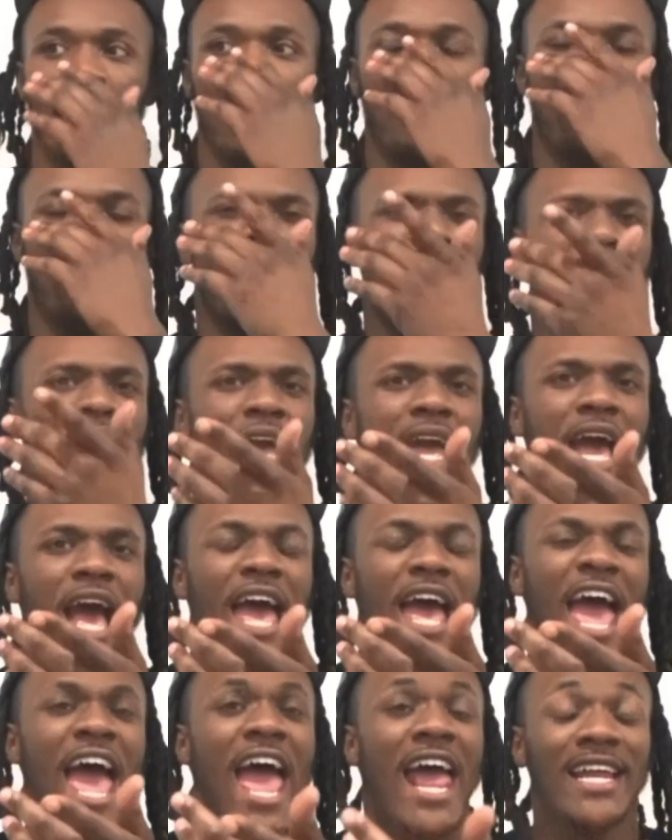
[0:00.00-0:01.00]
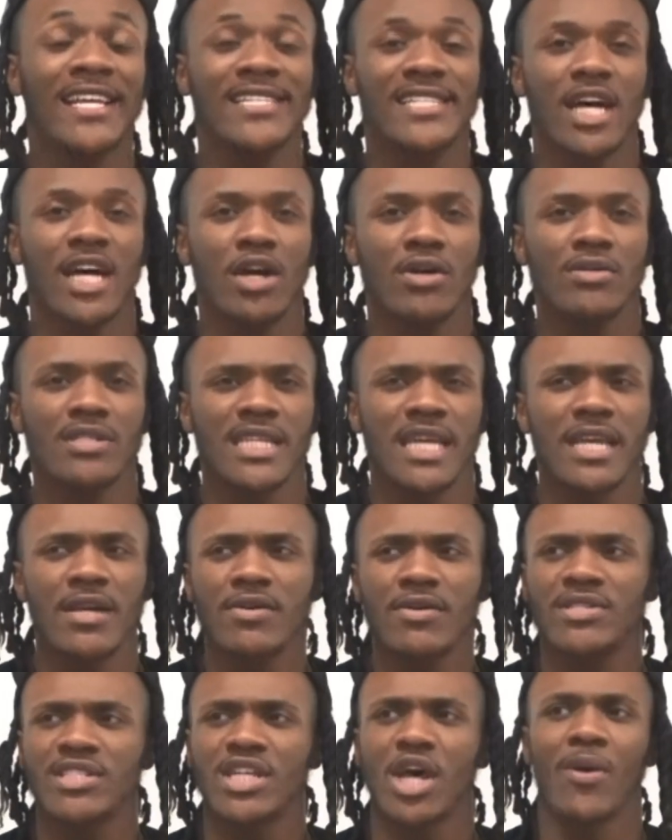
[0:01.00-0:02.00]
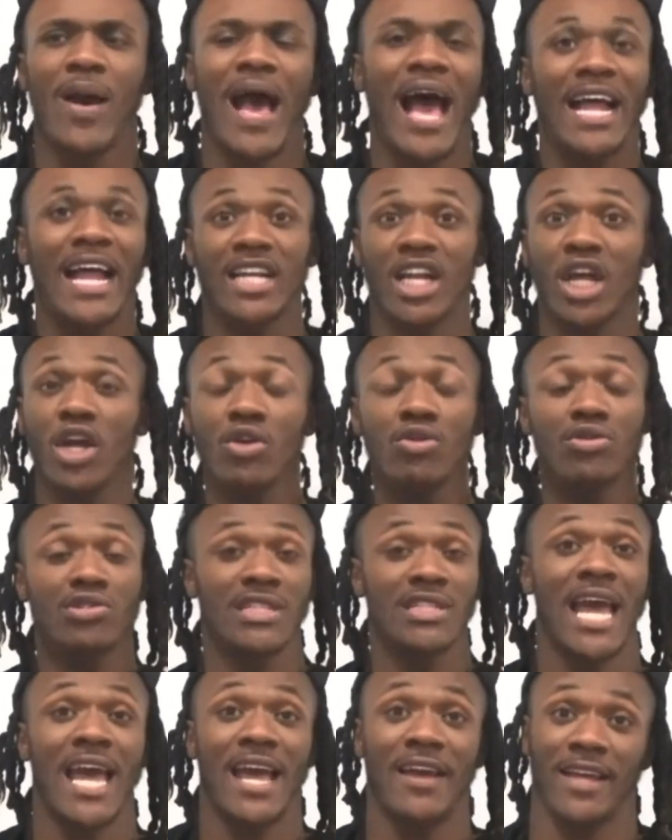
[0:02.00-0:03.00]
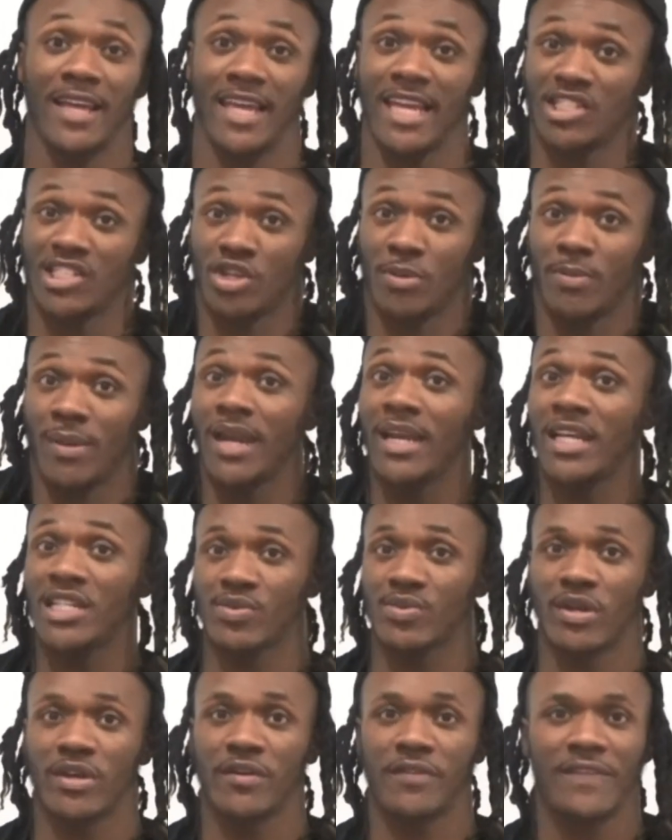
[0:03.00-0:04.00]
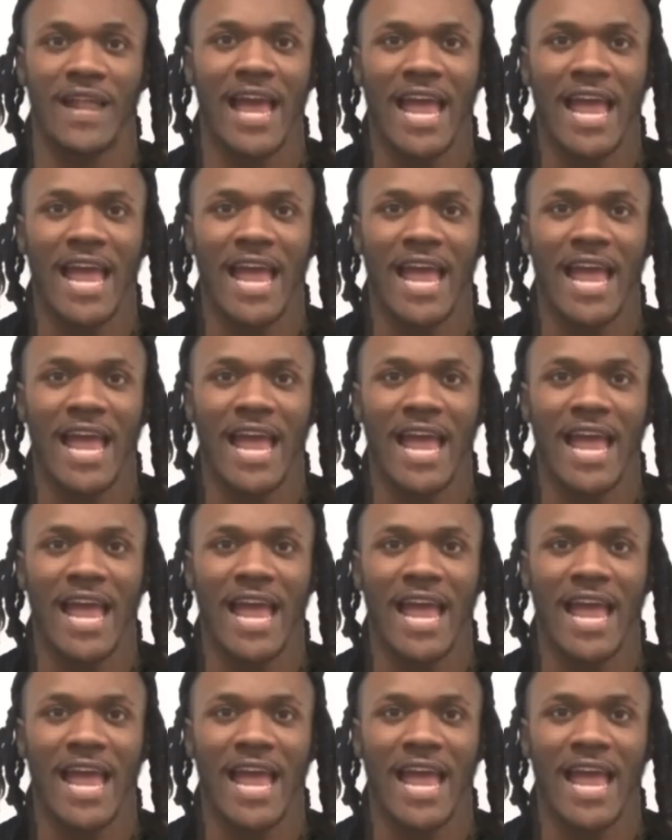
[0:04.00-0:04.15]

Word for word: But and it's a hotel, so I know you trying to get your money's worth.